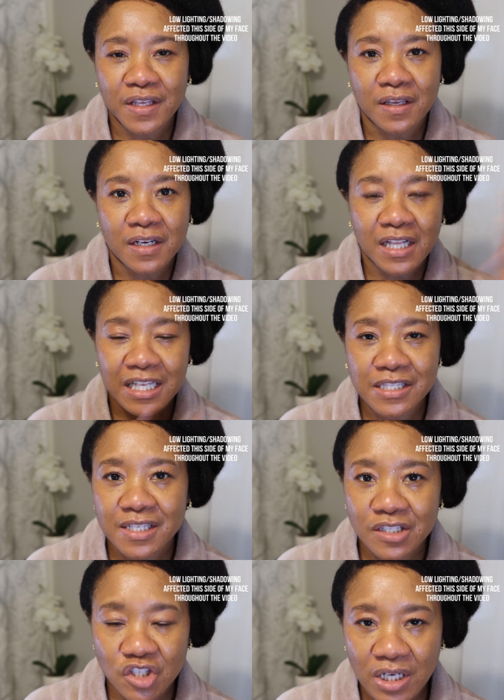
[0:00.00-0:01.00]
the
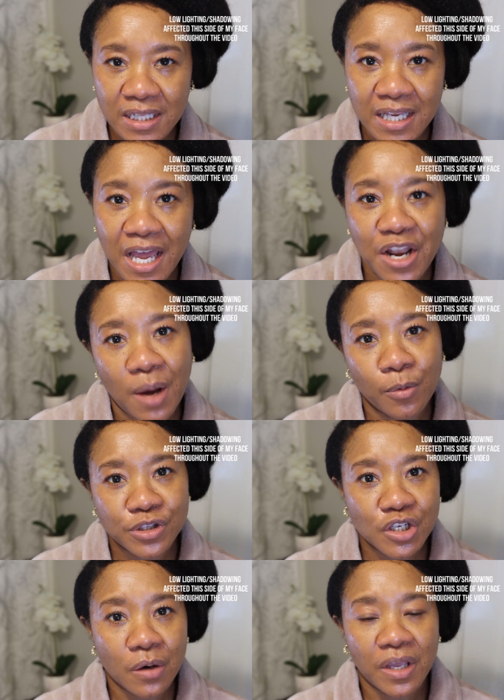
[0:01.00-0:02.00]
cleansing jelly and now I'm going
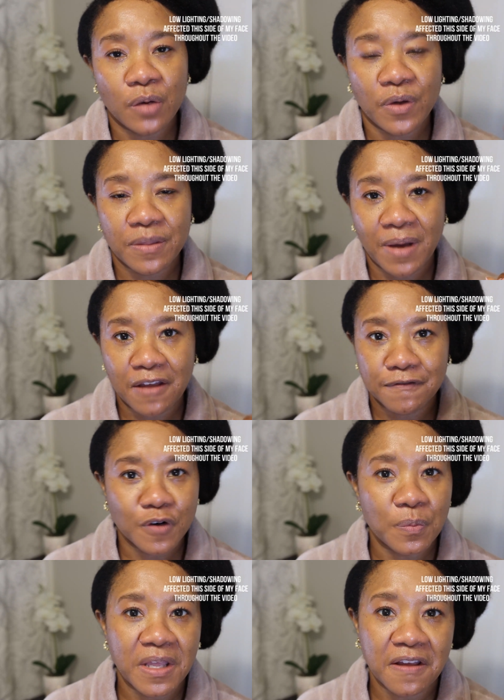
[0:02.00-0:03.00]
to go in with my
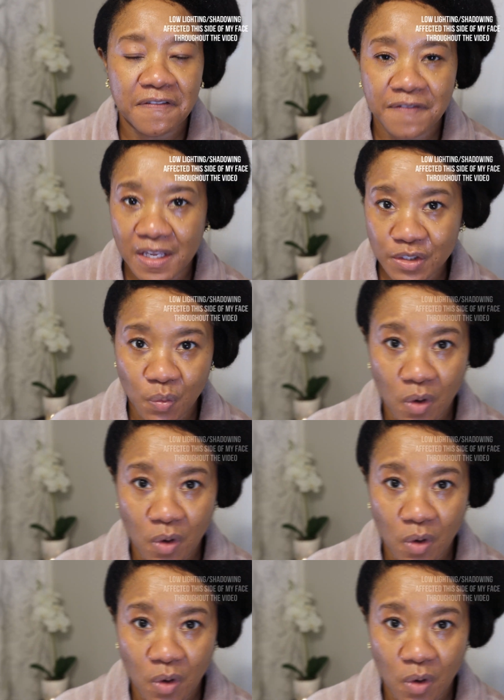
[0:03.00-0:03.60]
foaming face